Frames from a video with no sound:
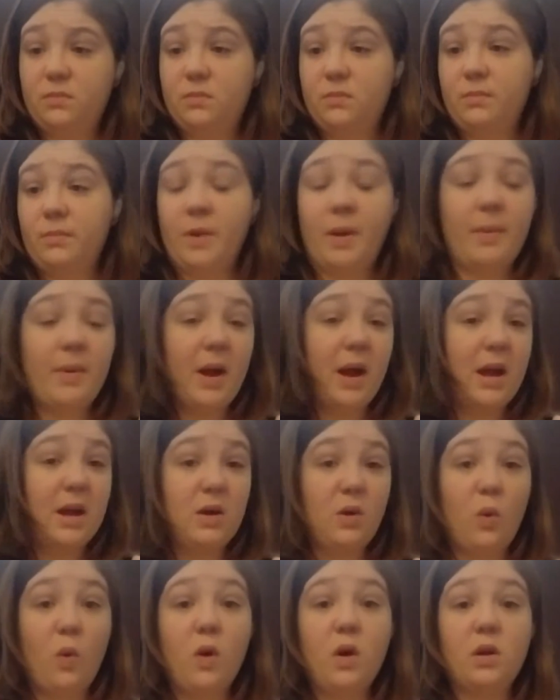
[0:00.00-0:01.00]
Maybe I
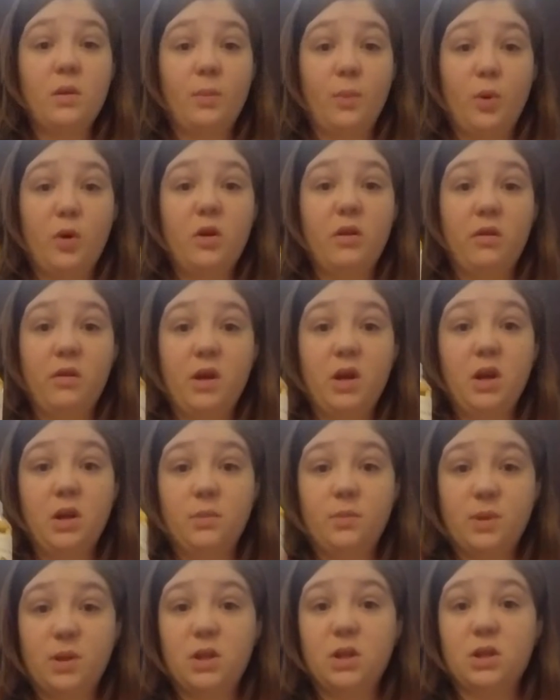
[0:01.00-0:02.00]
can order more of
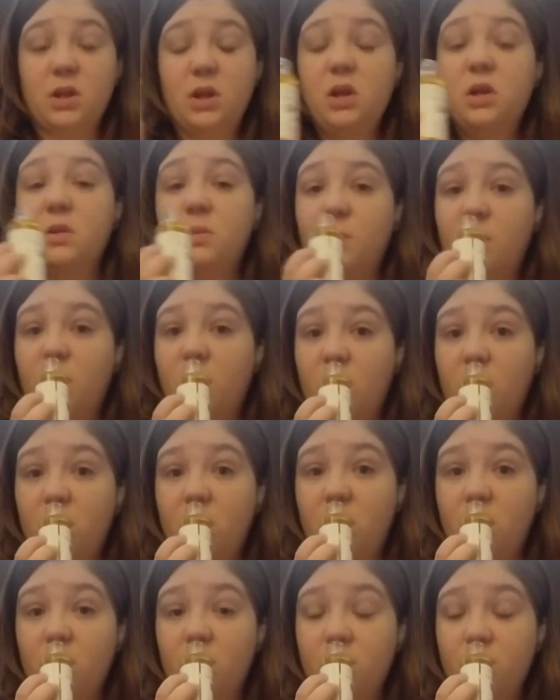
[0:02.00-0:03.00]
these because they smell
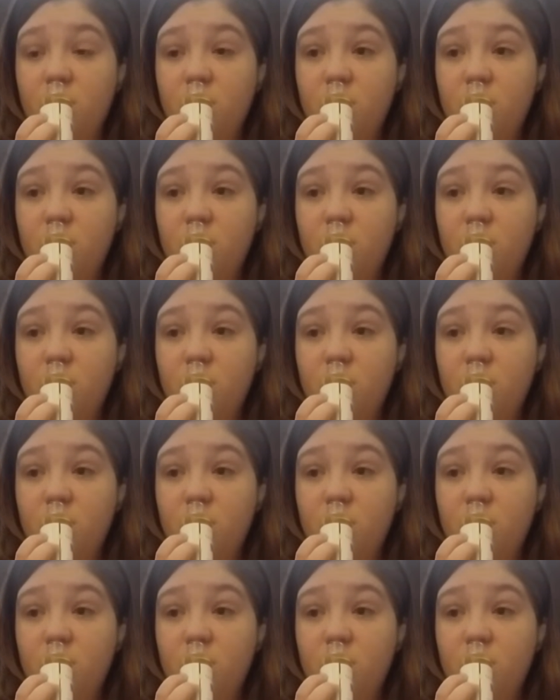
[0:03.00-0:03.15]
good.